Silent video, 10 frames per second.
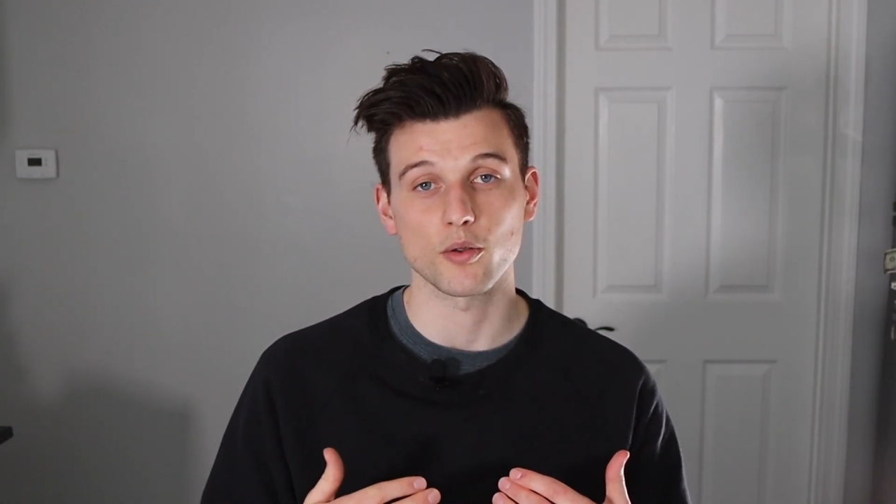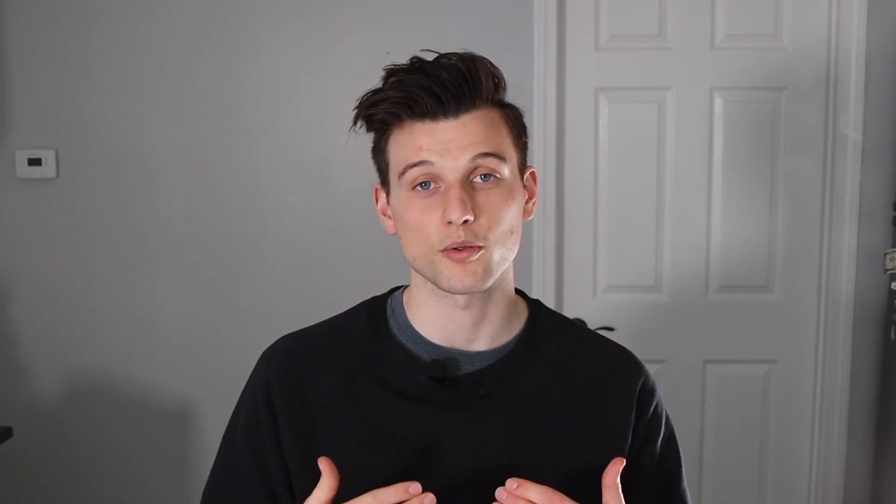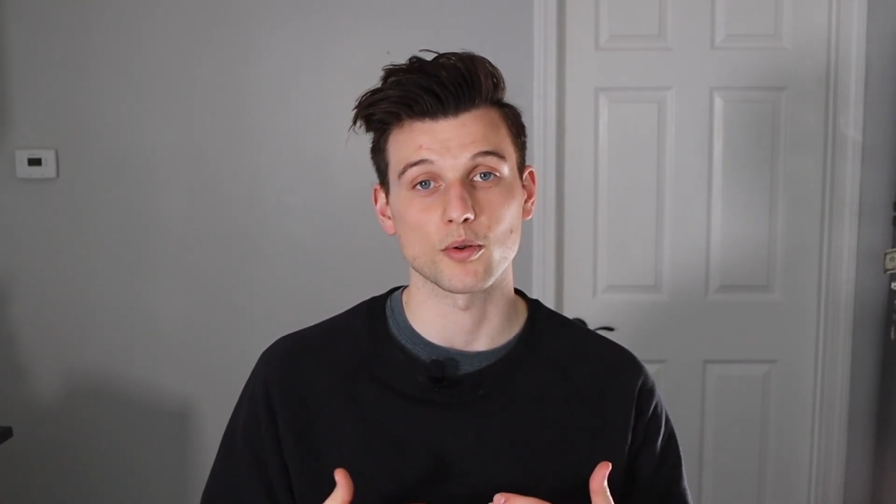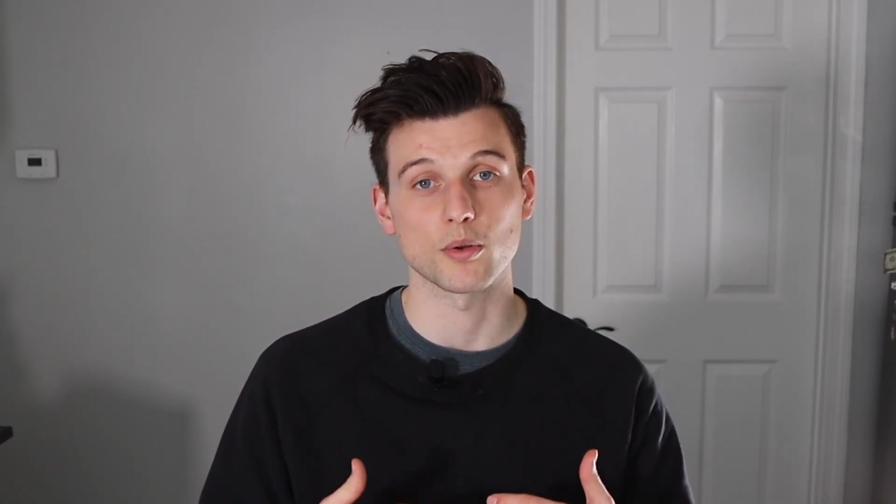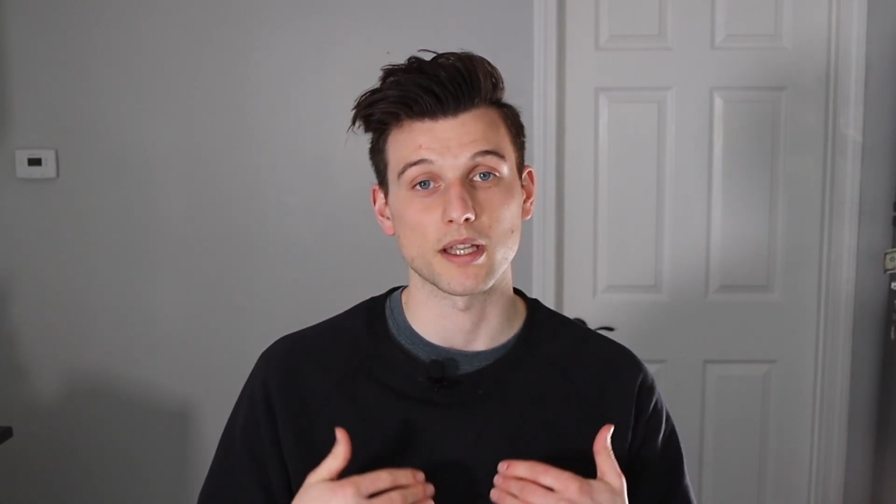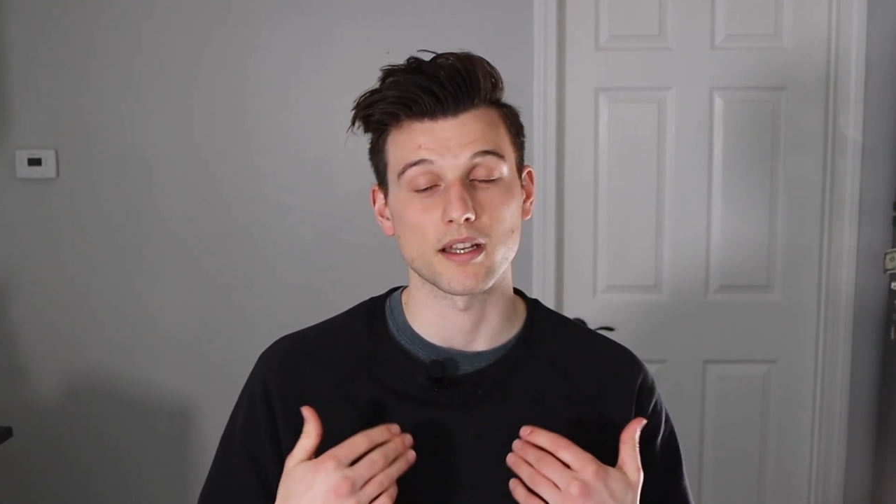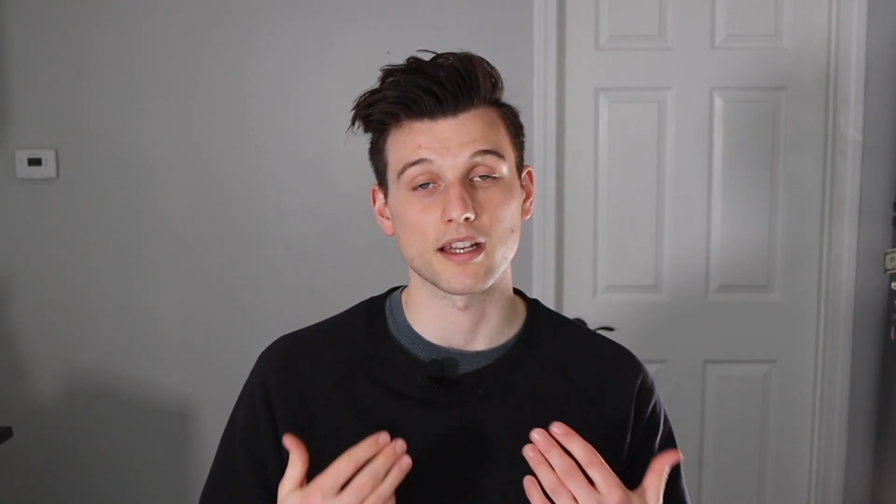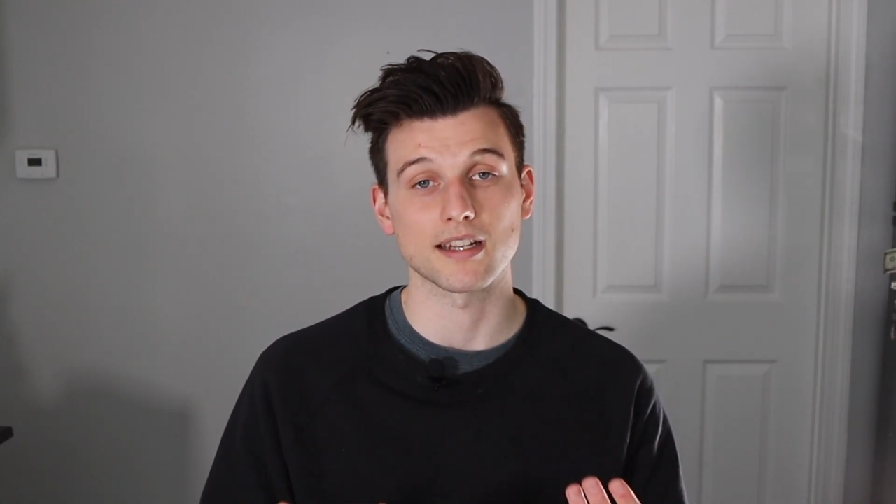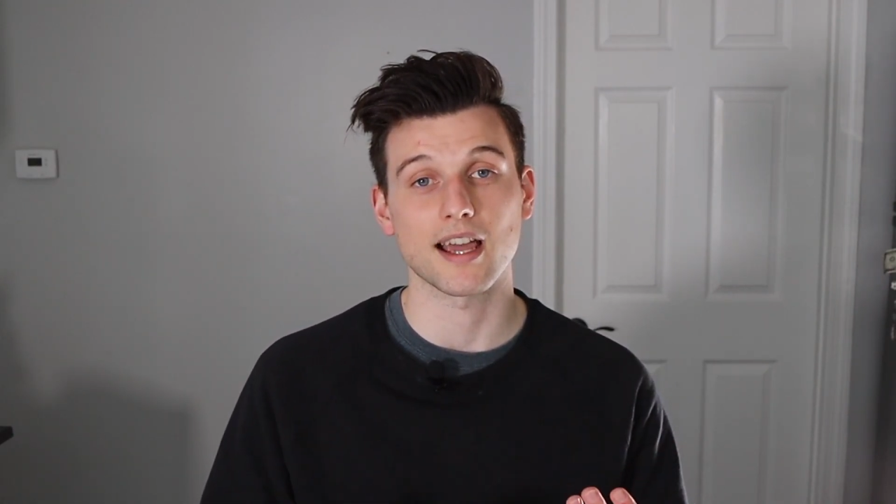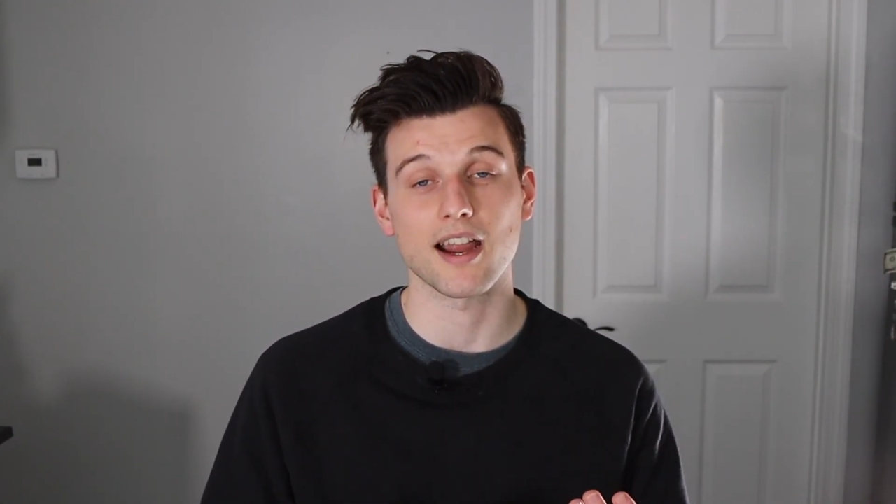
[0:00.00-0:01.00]
through in the
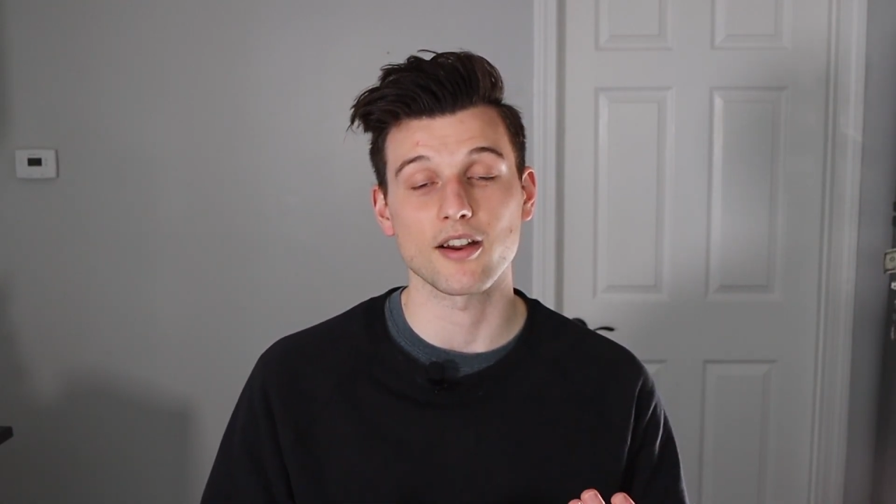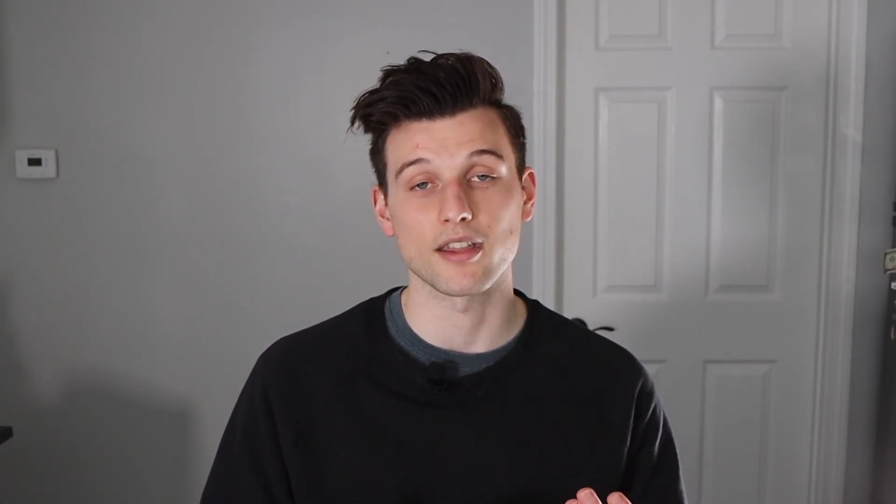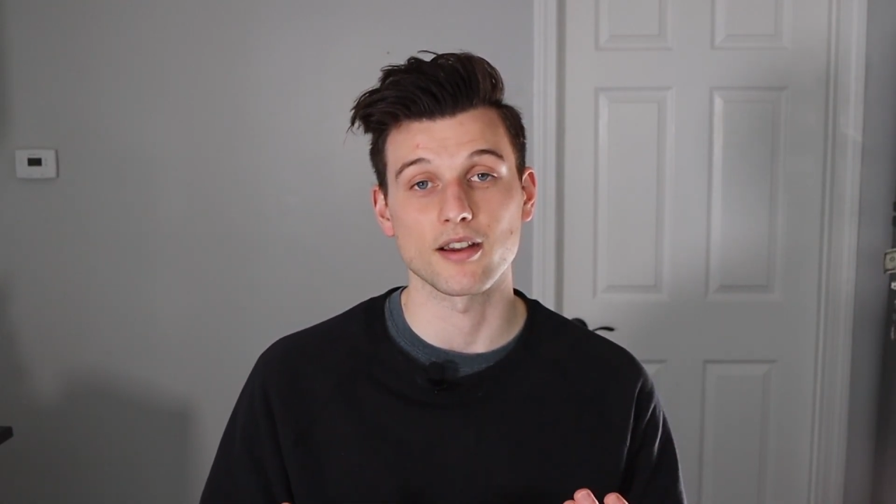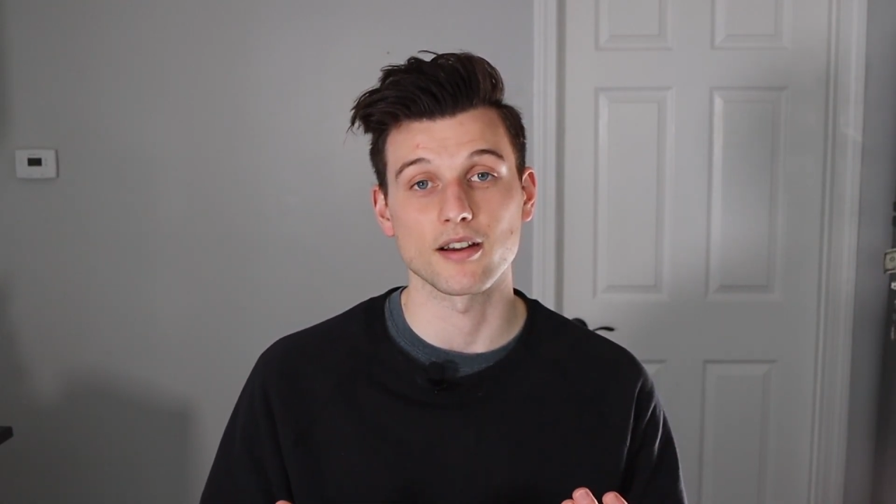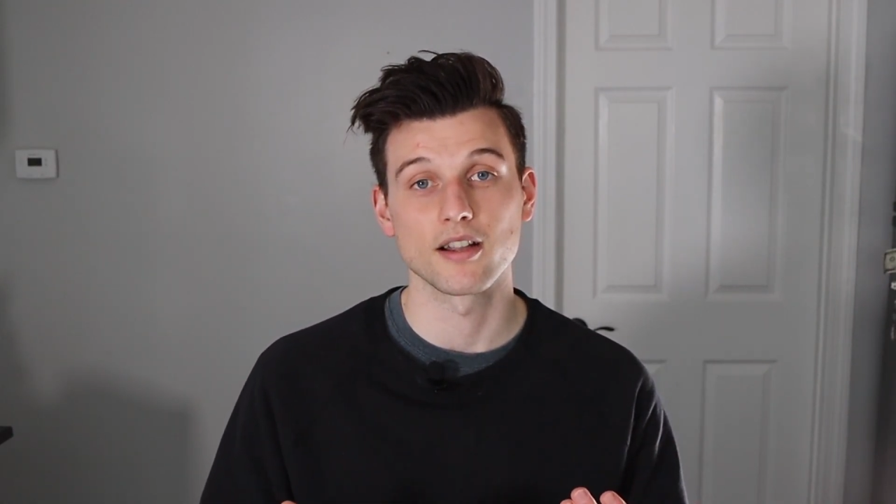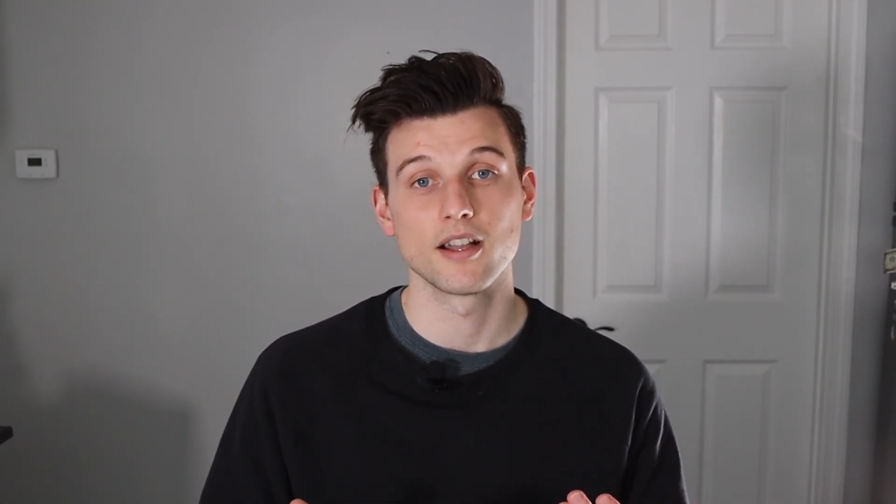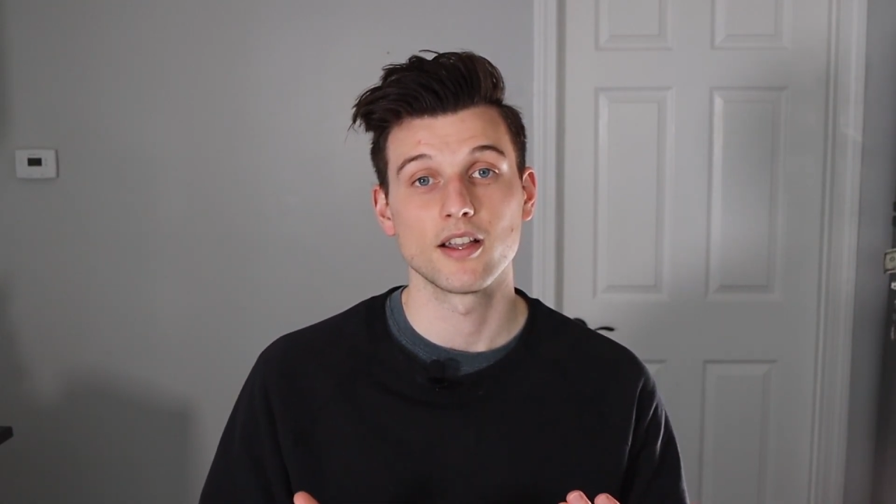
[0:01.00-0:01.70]
entire year,